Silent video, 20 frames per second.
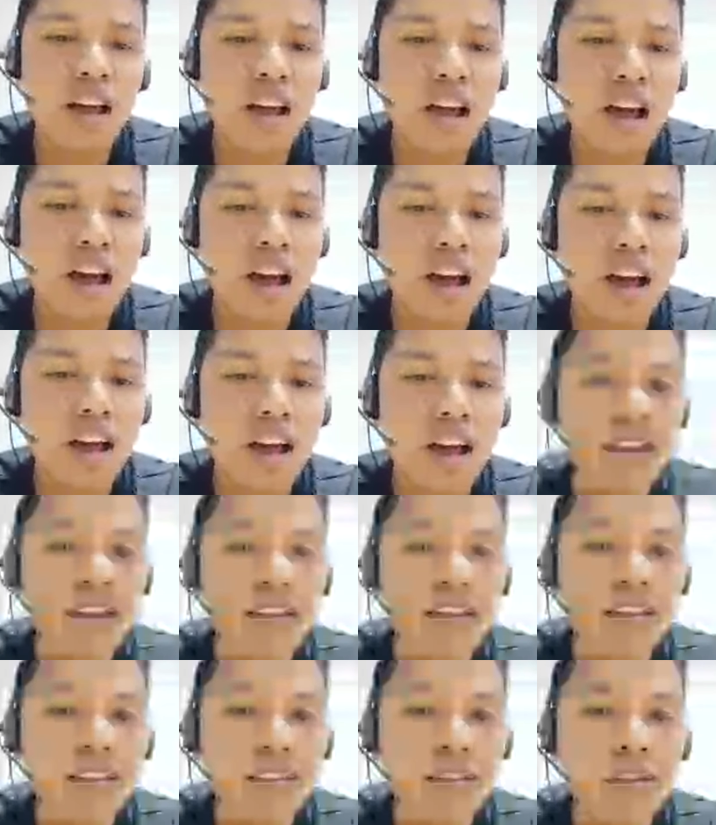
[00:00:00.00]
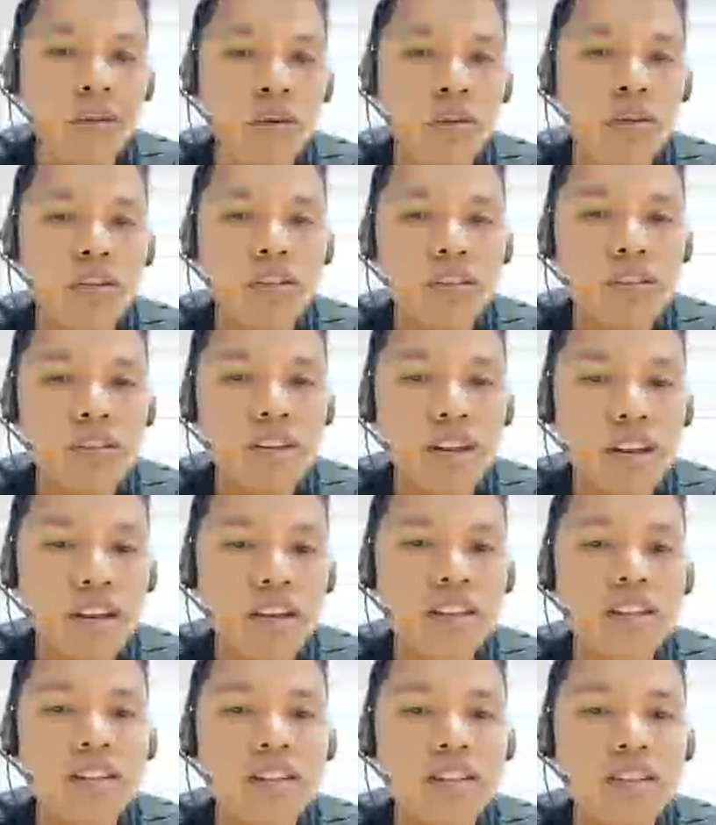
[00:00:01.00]
and those
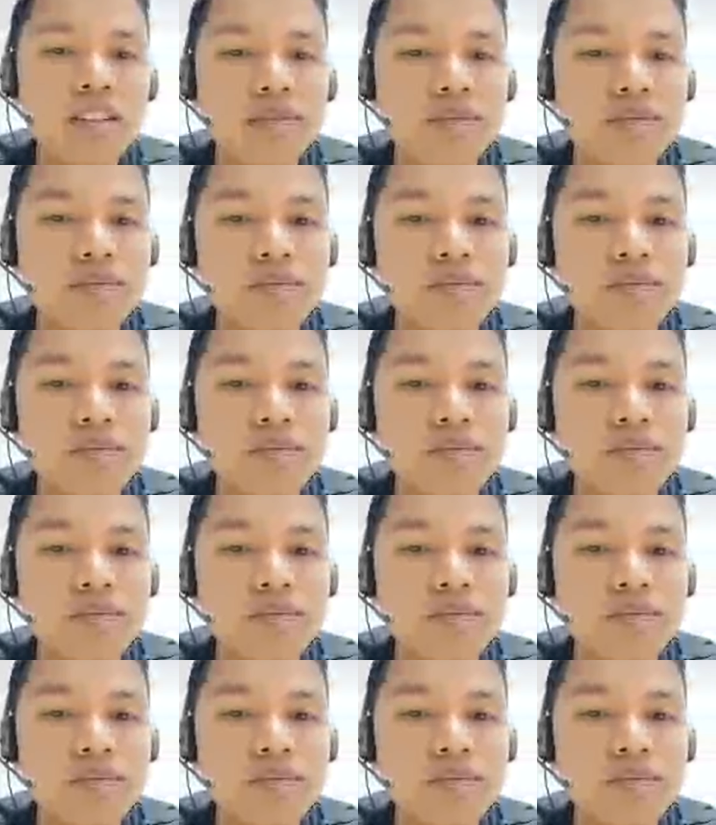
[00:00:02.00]
snakes